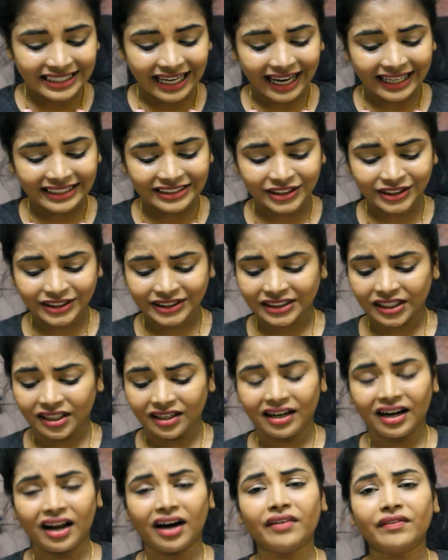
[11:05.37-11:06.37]
I just
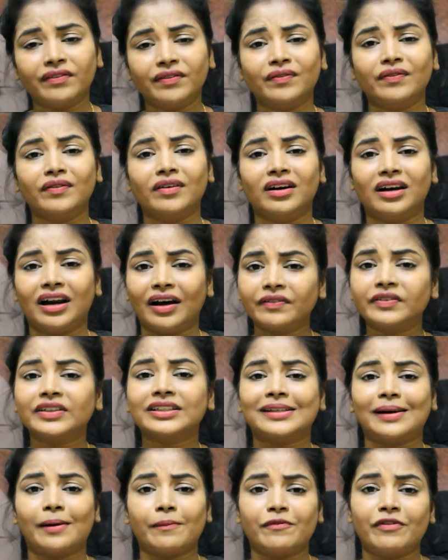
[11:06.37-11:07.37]
loved
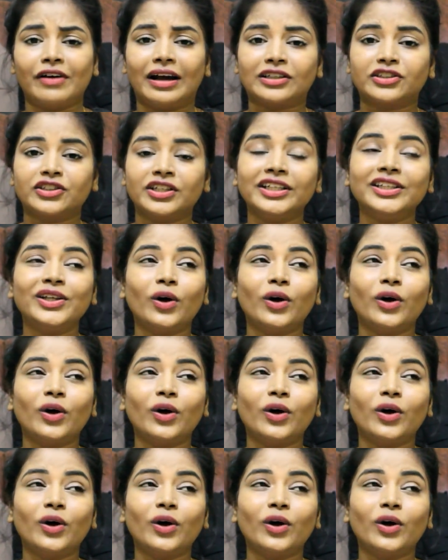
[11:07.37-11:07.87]
Club Factory.